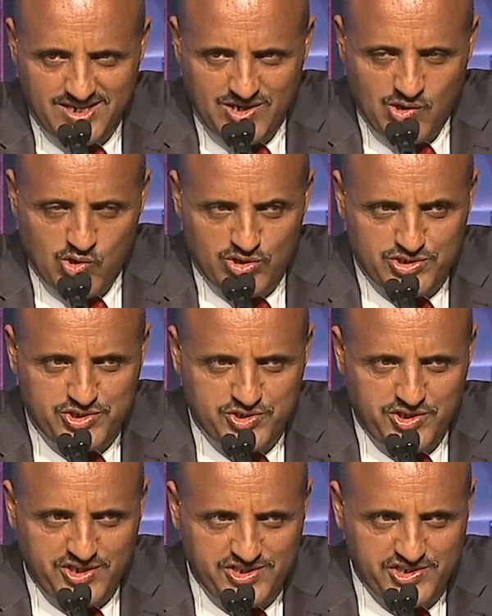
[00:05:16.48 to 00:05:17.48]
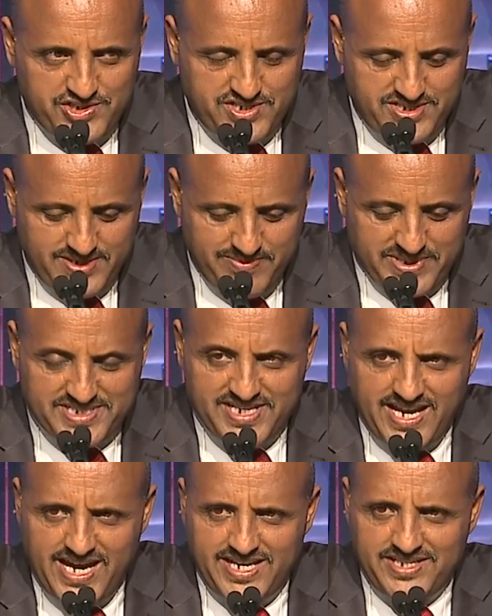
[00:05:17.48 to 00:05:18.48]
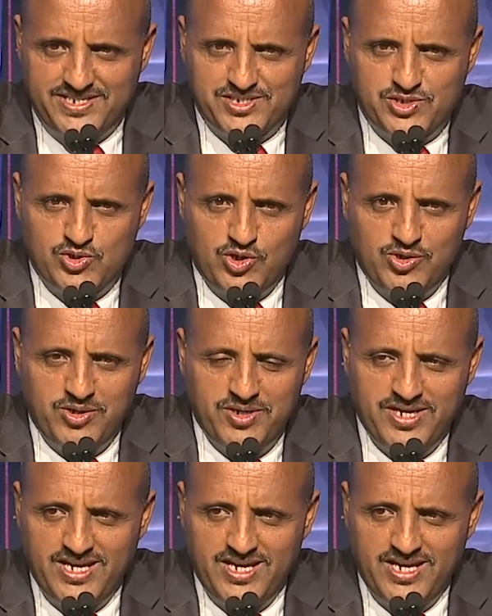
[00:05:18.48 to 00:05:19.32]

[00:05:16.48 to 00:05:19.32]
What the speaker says: all distinguished personalities, so